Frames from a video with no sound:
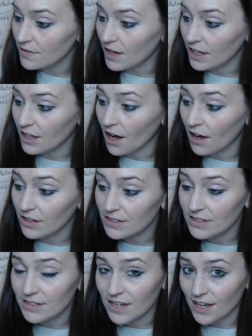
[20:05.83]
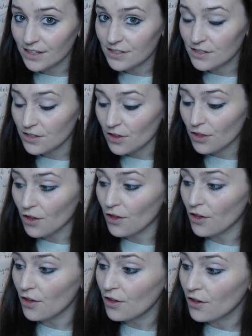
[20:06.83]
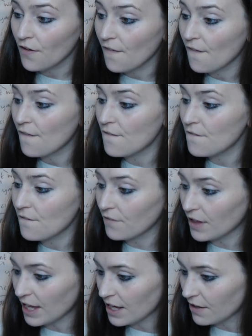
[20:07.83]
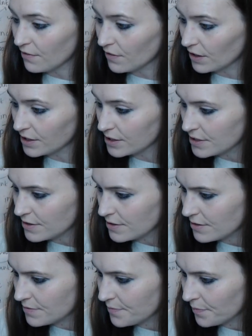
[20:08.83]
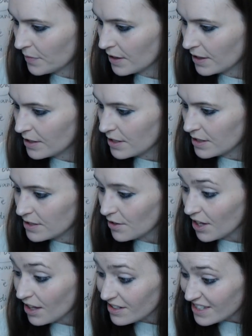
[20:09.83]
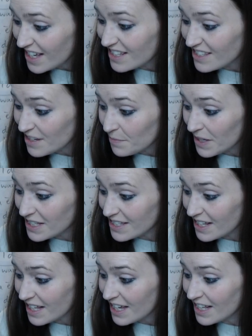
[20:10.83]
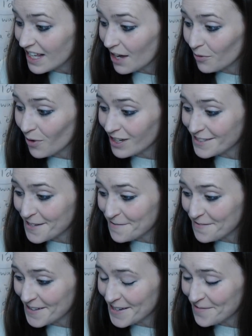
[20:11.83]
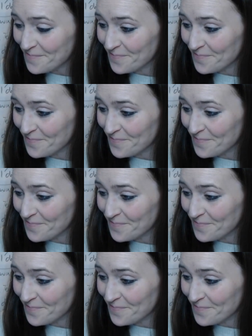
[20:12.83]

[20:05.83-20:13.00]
I can't taste the flavors. I can't taste it basically. Now, why is that funny?